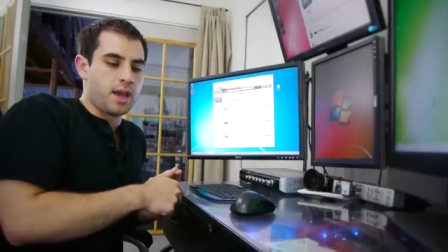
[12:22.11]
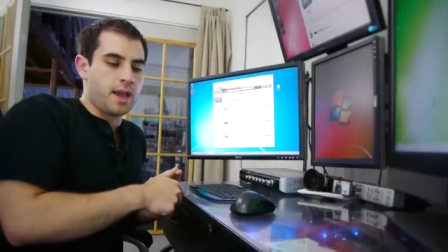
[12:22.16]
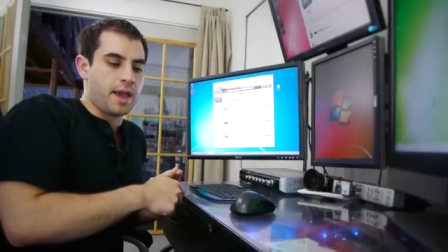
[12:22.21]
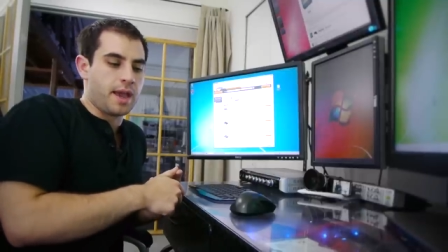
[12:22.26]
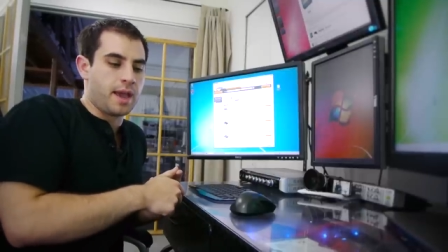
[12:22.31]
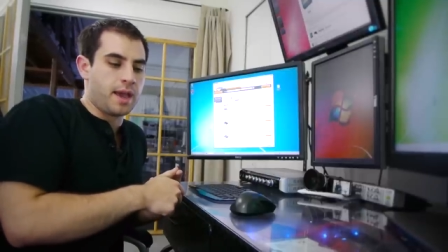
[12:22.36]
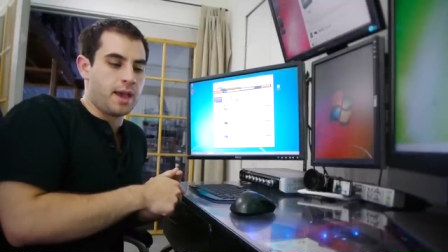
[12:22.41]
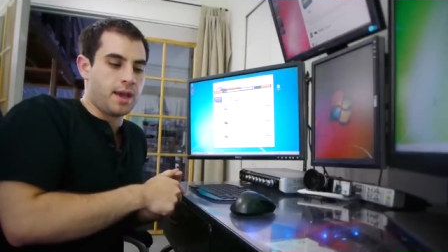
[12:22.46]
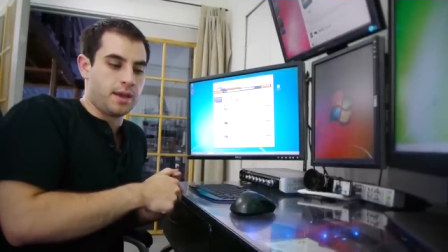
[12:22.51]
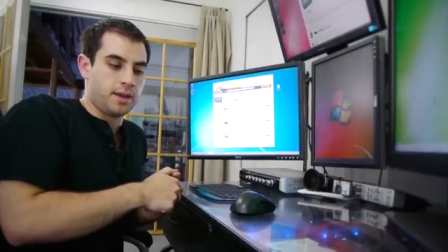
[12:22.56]

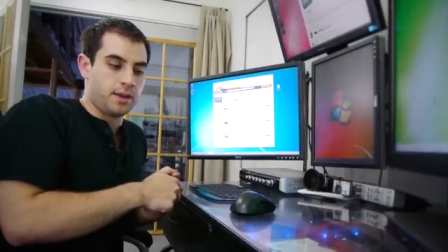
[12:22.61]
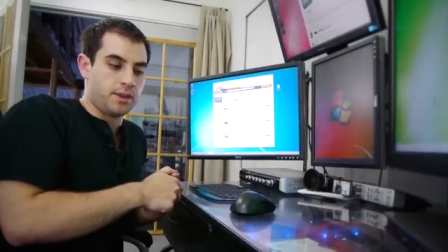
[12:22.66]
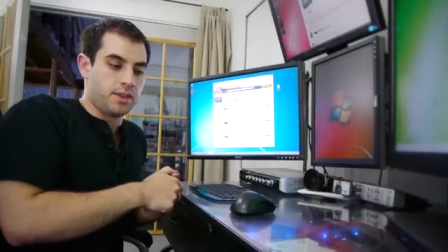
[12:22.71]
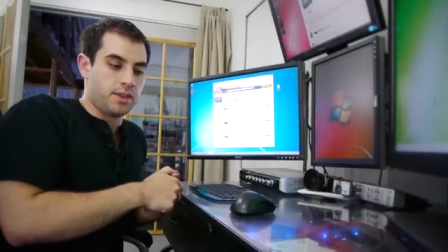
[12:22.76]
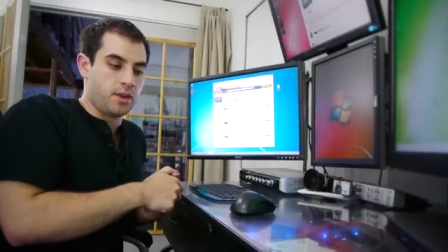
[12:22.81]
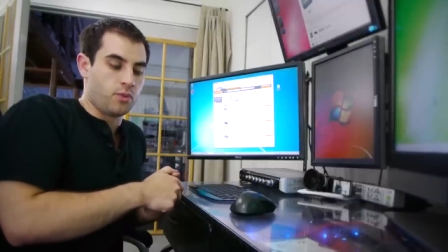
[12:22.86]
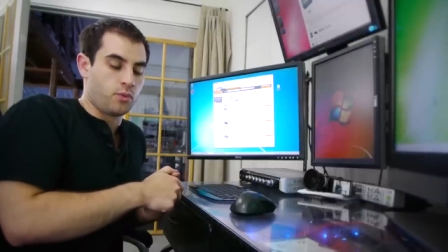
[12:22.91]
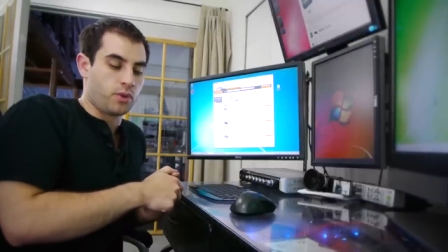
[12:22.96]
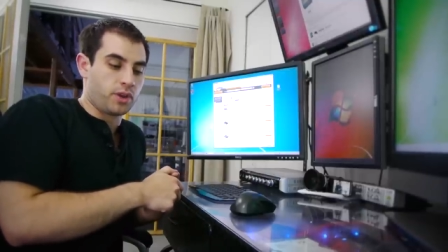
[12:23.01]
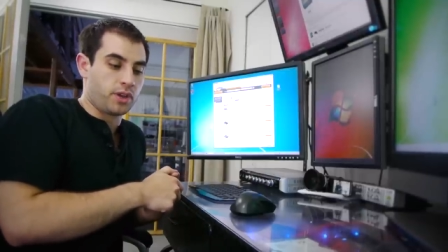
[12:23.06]
and
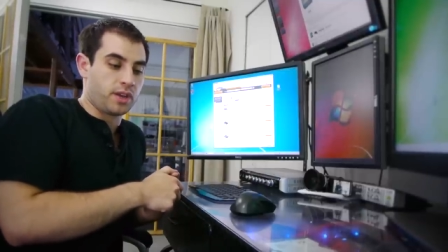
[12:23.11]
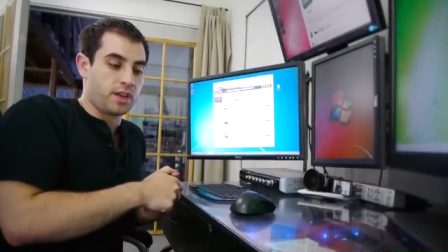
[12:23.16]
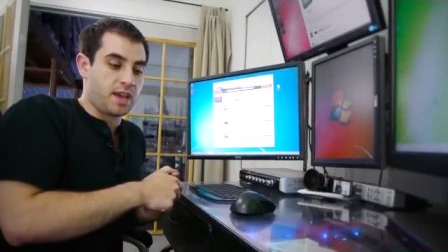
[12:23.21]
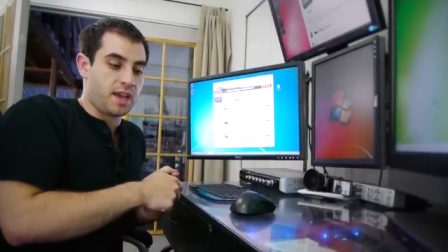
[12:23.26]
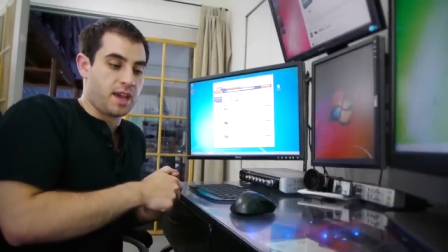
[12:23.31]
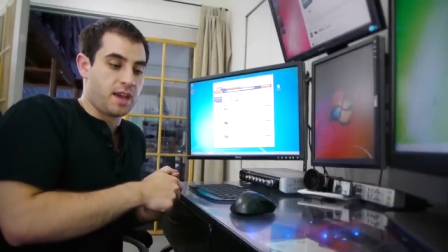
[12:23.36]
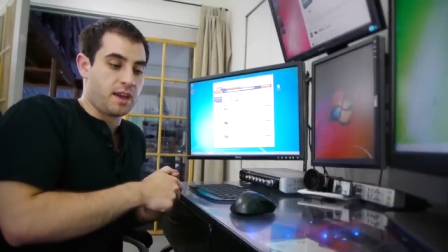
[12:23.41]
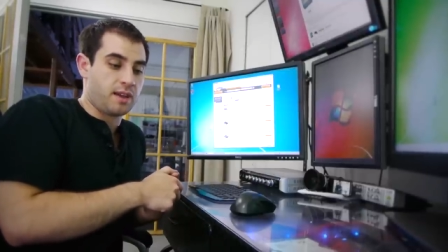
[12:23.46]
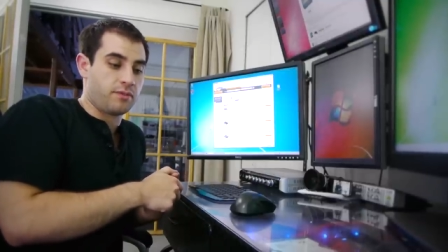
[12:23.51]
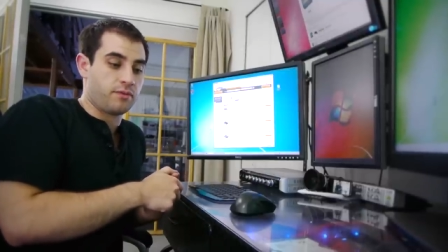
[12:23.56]
then we're going to
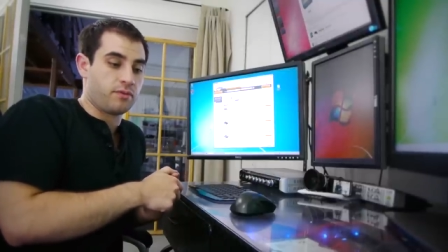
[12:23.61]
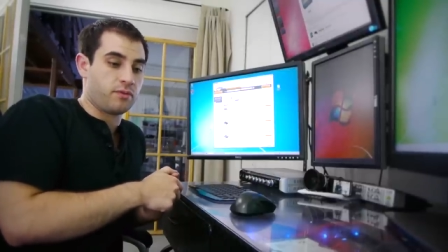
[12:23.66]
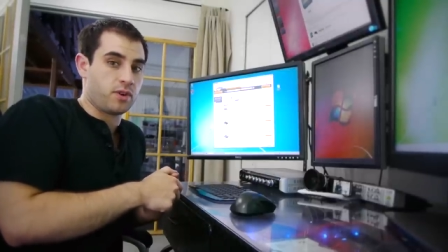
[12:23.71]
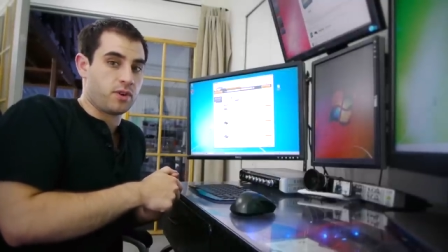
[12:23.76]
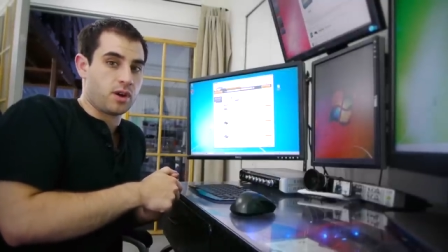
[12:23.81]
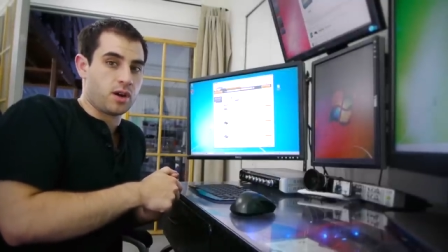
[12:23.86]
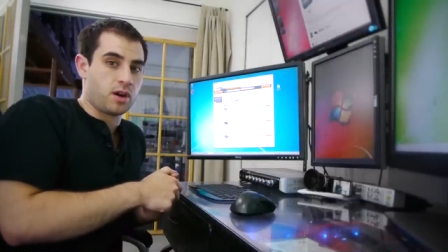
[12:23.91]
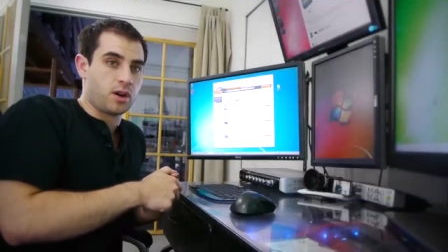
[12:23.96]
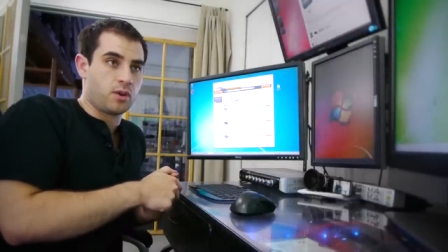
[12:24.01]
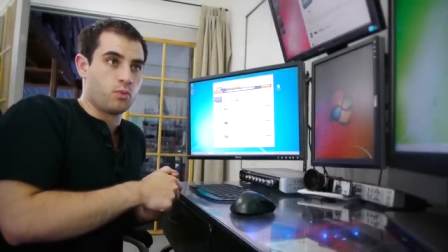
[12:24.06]
have
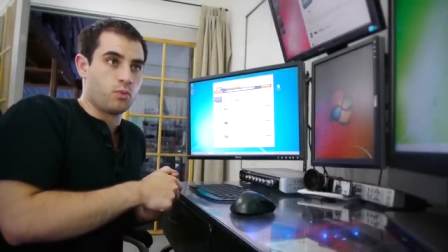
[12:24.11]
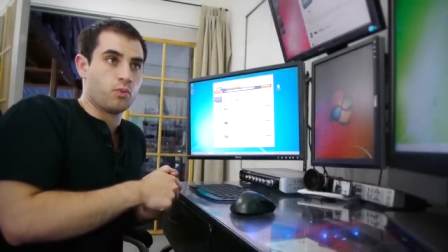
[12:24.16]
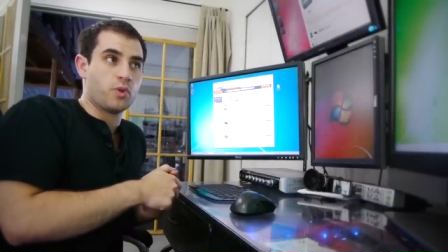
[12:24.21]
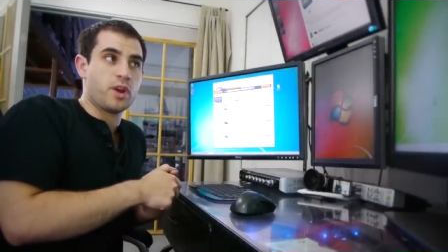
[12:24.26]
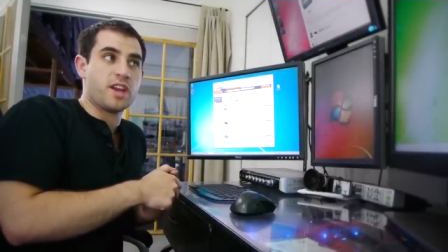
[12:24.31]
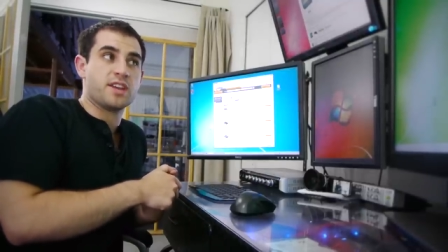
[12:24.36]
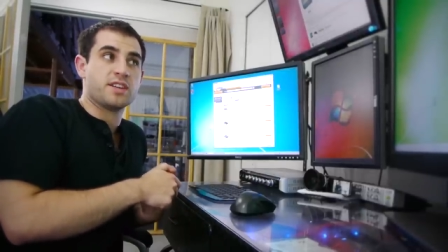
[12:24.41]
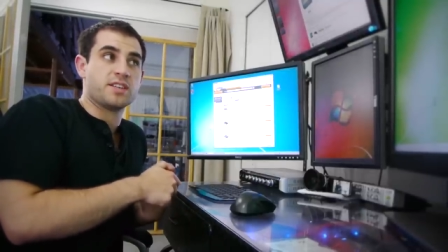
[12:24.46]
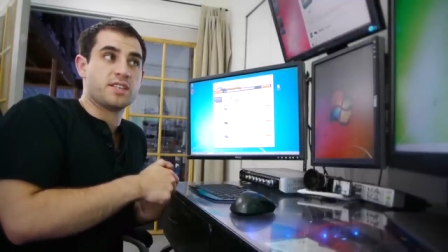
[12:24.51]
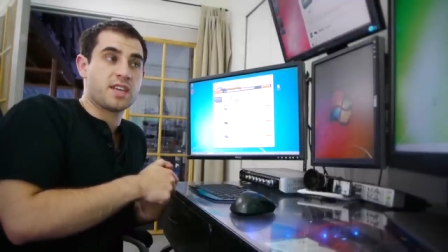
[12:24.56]
a
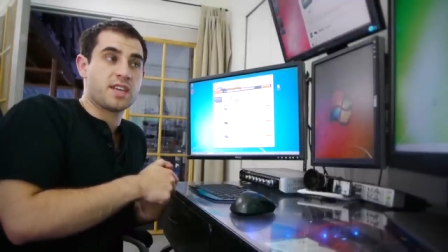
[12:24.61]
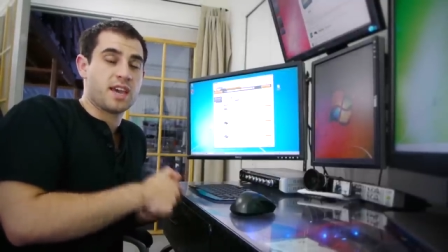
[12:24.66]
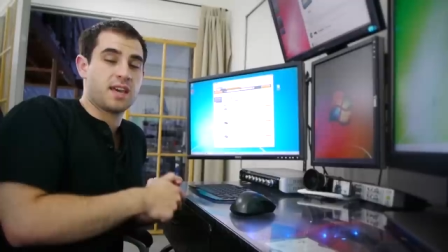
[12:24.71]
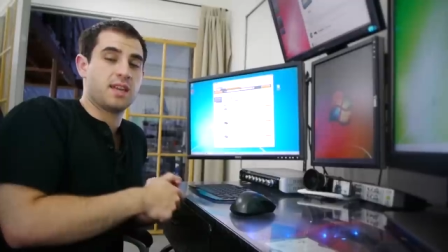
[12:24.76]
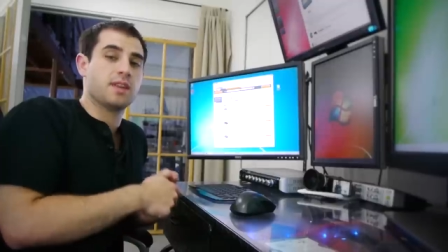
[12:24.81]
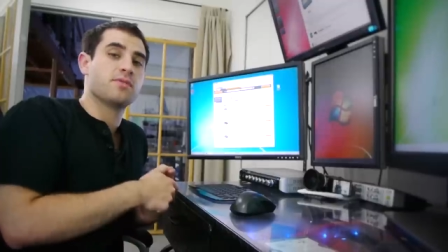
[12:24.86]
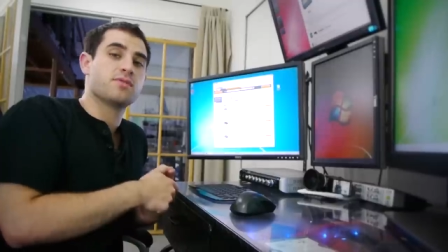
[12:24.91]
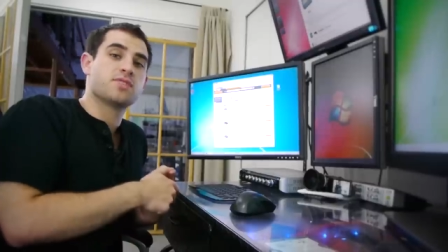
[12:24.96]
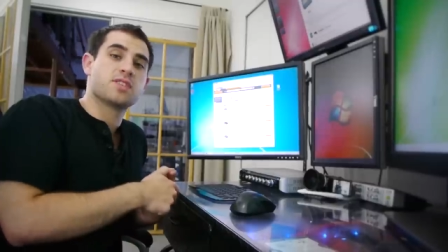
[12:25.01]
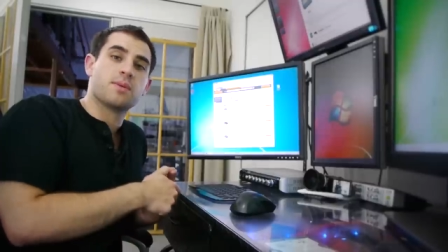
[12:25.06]
RAID
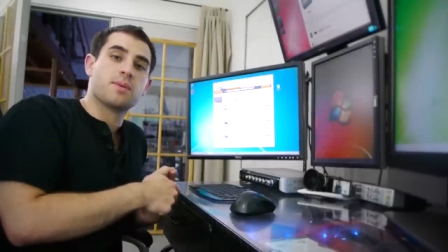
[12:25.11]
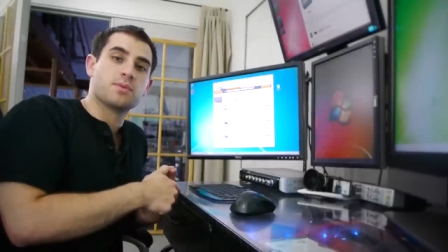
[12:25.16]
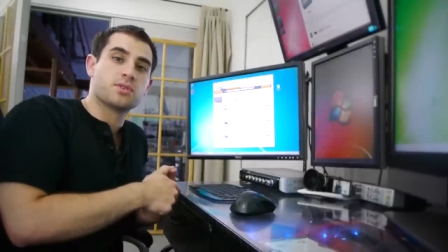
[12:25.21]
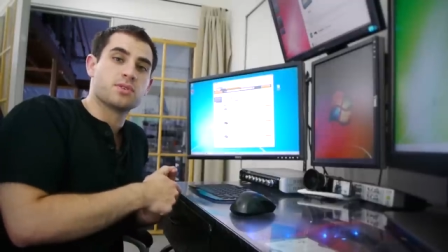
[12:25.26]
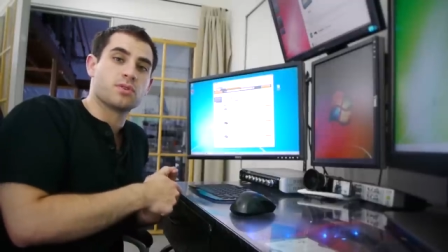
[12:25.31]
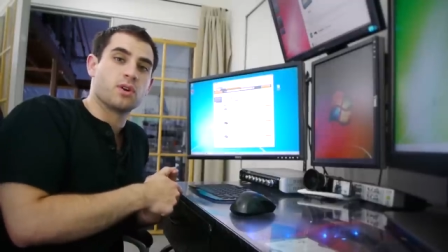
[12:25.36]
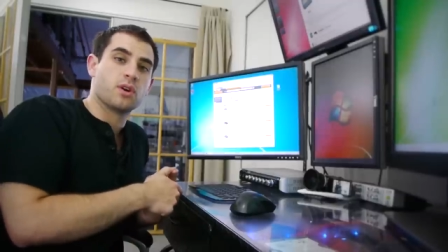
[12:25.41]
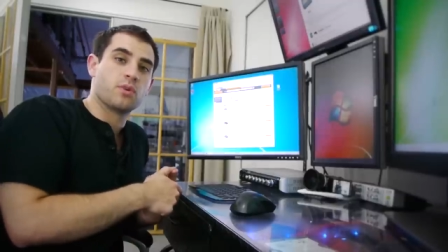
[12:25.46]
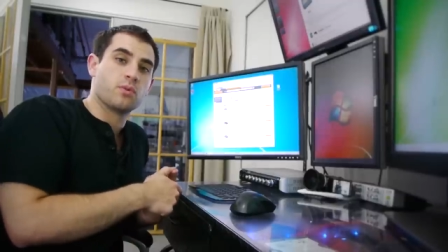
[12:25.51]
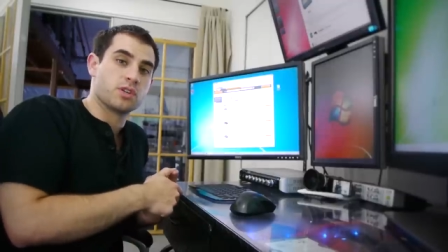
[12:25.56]
ten of some
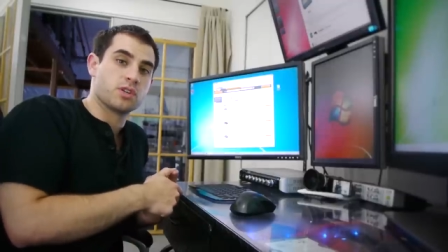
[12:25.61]
sort,